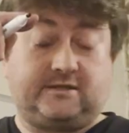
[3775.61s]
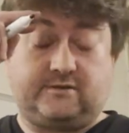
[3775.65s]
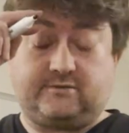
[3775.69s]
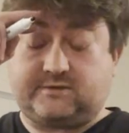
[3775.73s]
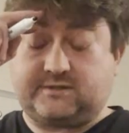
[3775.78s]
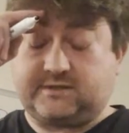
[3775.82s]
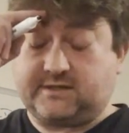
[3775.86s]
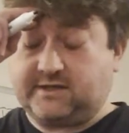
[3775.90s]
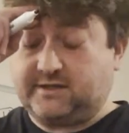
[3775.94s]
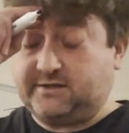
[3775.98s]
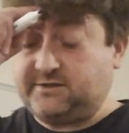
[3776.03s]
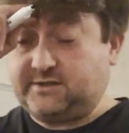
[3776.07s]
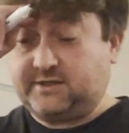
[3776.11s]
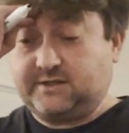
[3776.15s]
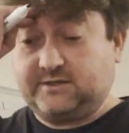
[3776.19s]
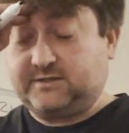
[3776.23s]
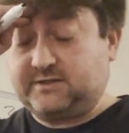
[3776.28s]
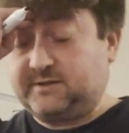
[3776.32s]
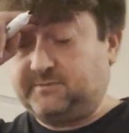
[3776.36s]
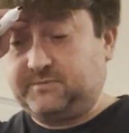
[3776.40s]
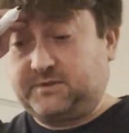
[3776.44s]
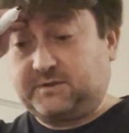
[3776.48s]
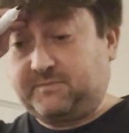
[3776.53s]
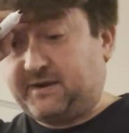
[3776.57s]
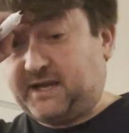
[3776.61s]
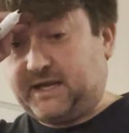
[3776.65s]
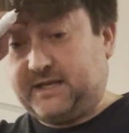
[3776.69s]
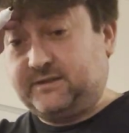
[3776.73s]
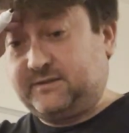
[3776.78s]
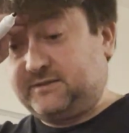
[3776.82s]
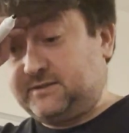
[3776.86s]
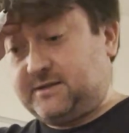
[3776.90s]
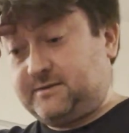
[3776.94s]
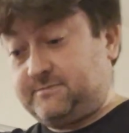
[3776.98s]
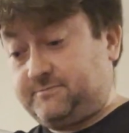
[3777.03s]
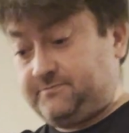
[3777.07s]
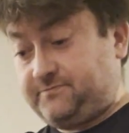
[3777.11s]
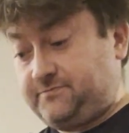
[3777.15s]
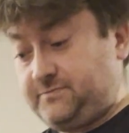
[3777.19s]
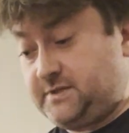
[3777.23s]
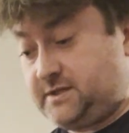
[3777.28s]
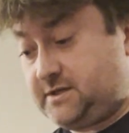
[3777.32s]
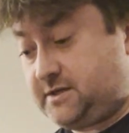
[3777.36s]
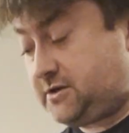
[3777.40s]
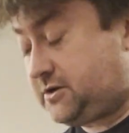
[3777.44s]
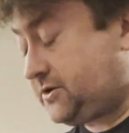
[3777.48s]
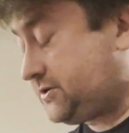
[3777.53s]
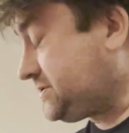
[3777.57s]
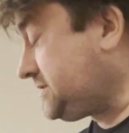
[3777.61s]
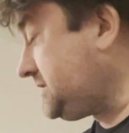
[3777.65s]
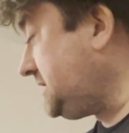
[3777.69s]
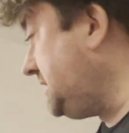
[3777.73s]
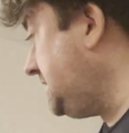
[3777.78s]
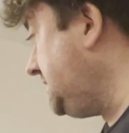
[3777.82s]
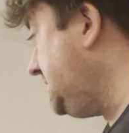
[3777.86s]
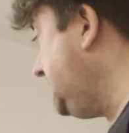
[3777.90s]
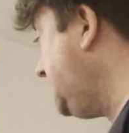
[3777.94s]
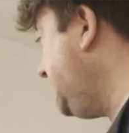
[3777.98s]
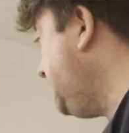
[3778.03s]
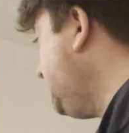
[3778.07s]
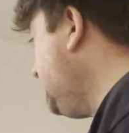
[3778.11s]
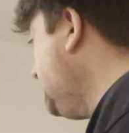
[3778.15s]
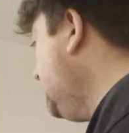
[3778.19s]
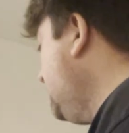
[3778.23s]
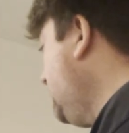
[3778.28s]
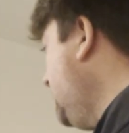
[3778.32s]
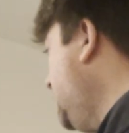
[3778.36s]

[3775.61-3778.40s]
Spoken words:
you searches, some domains are costed in different